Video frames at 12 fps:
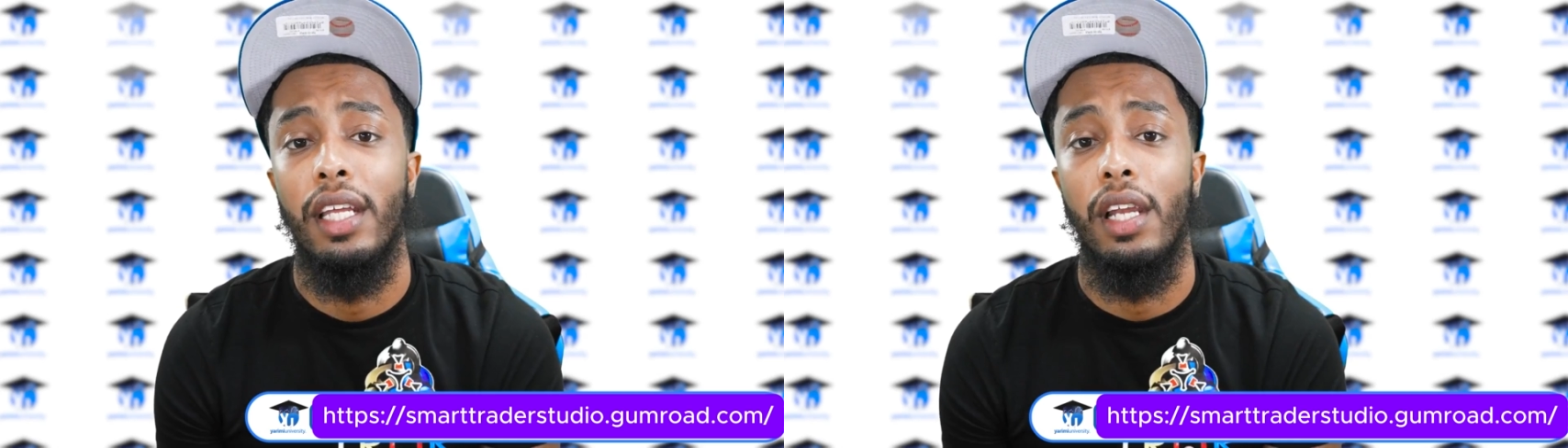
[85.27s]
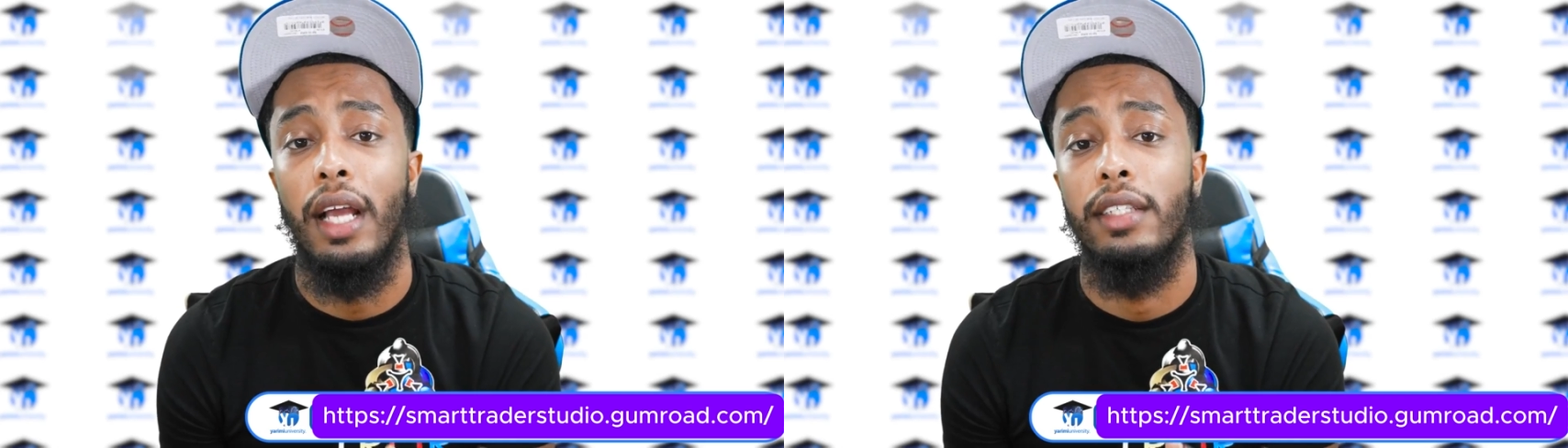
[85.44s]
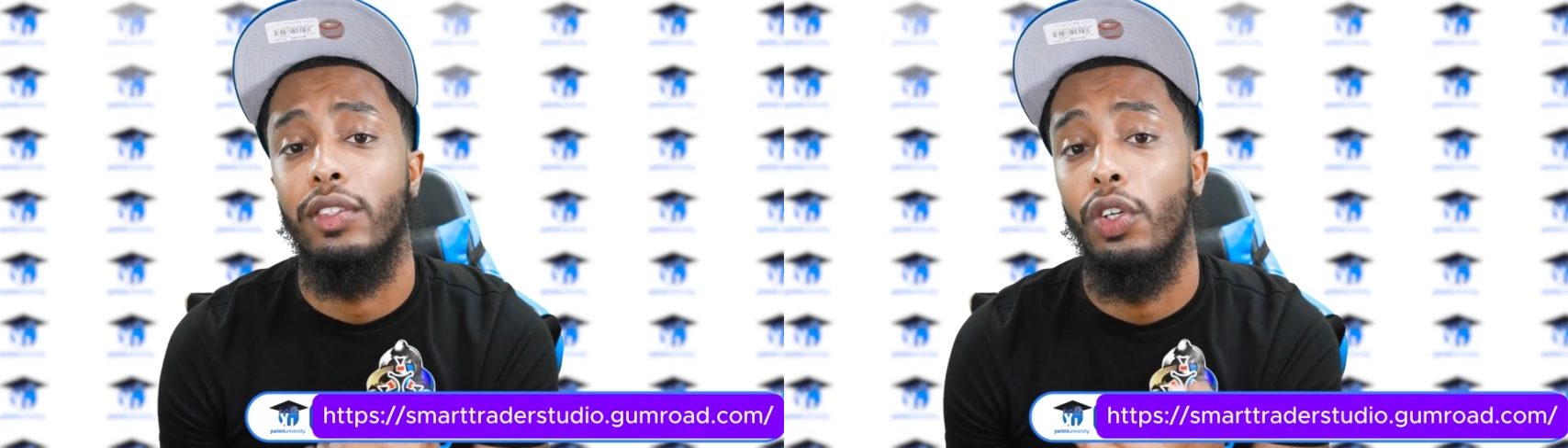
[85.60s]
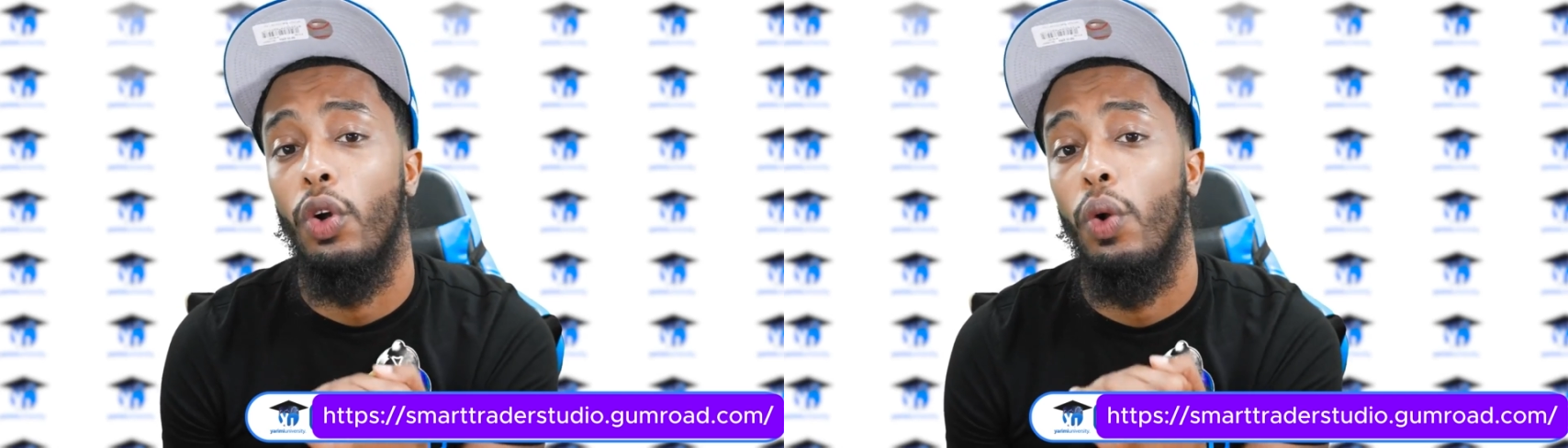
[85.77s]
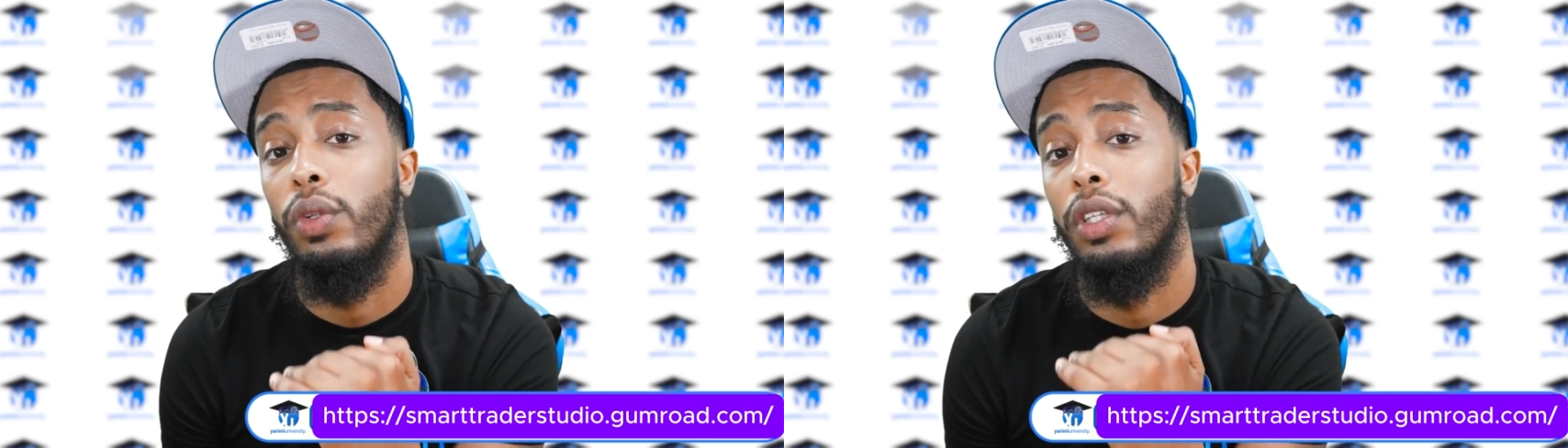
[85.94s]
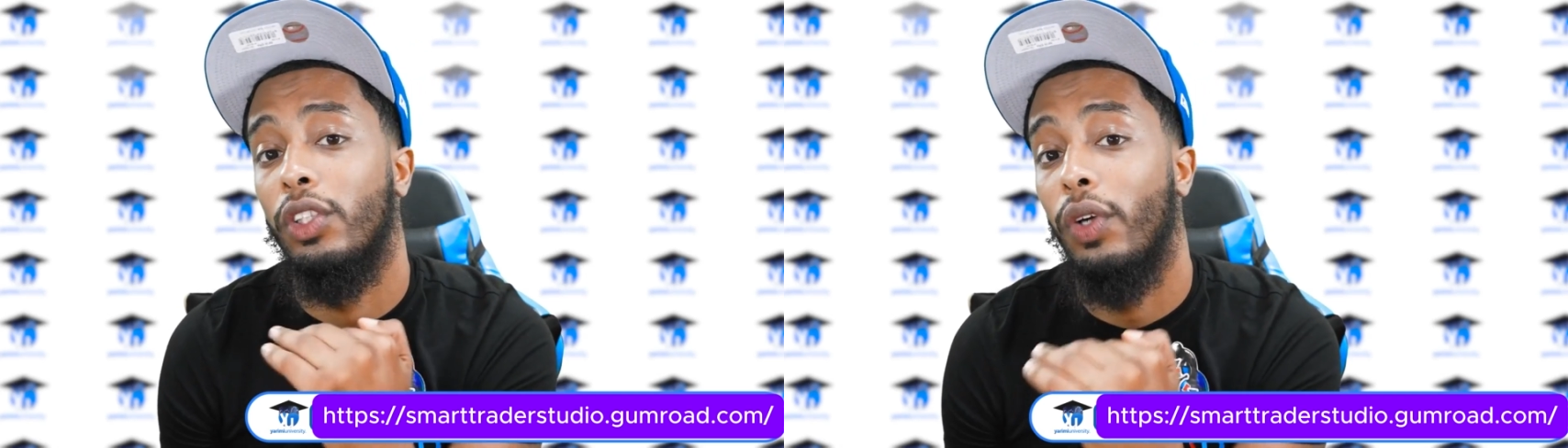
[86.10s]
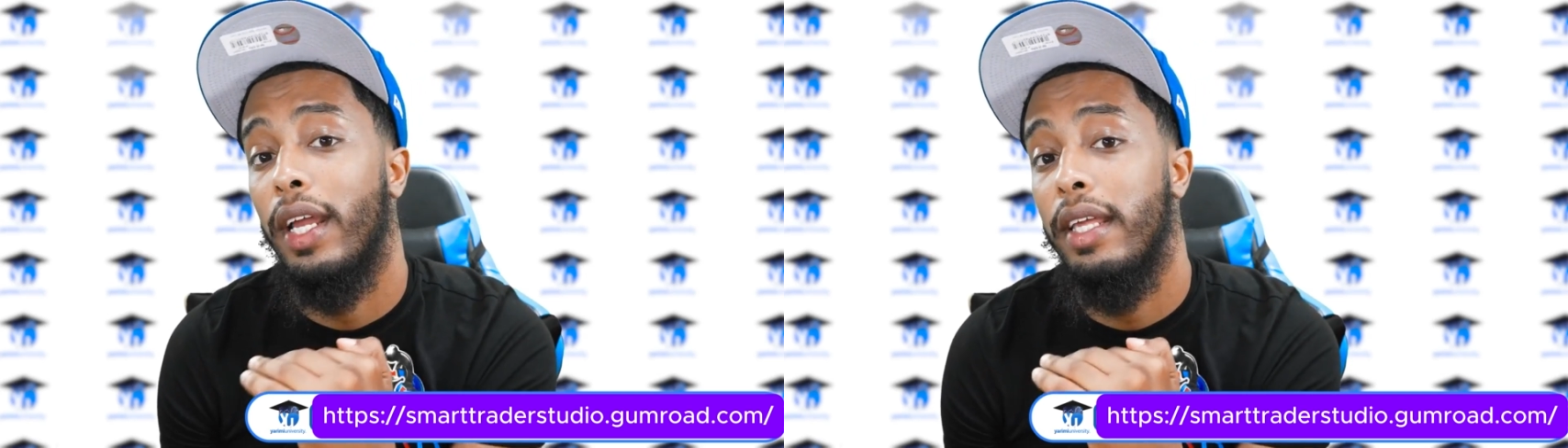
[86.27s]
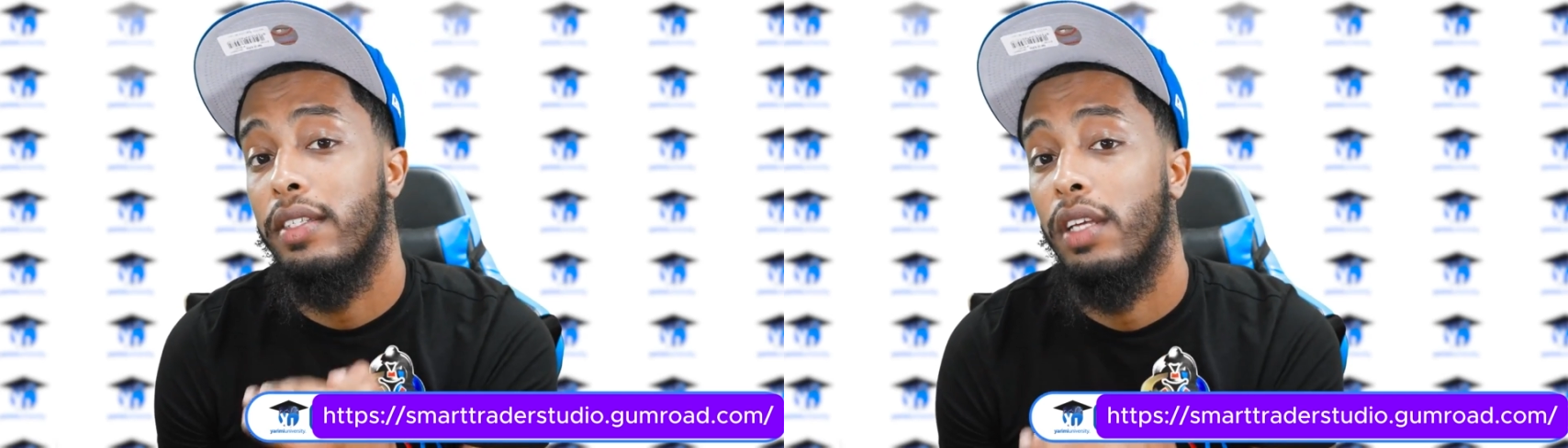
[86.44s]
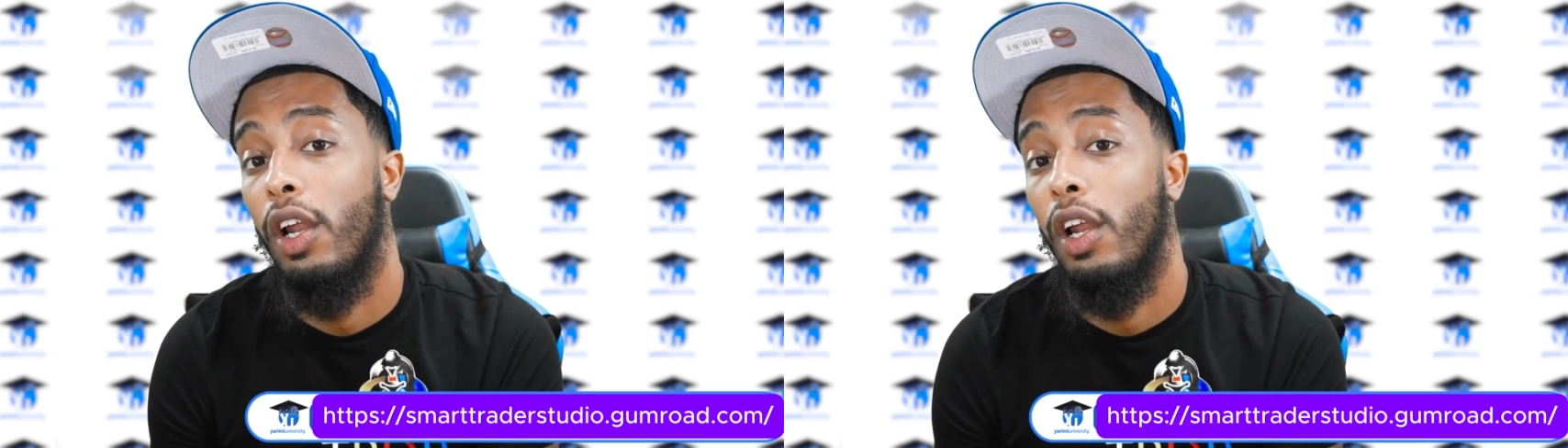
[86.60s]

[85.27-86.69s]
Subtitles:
likes to hold the trades